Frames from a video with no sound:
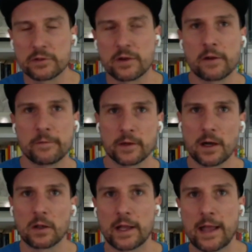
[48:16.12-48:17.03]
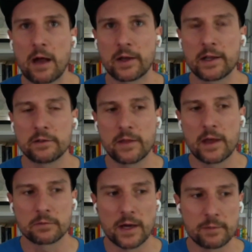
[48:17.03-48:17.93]
trying to figure out, like, how can I do that
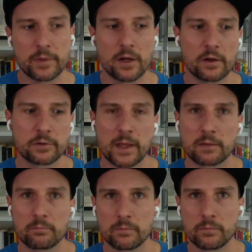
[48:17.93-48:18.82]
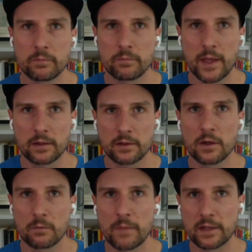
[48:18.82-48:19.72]
right, but also make
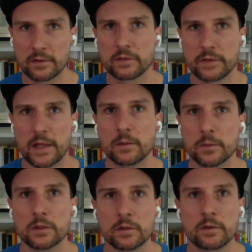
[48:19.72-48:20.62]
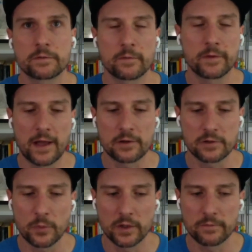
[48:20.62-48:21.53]
it sustainable from a
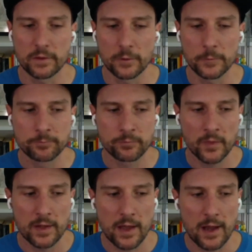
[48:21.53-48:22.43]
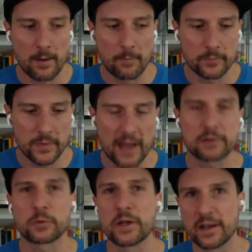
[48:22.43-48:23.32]
financial point of view.
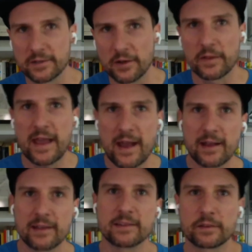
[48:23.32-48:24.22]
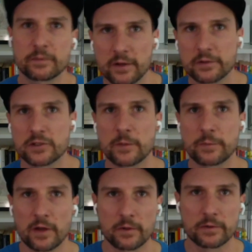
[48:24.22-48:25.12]
That's where you get into all the ads and the
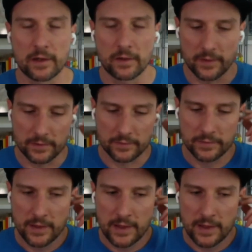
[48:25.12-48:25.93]
sponsorships and all those kind of things.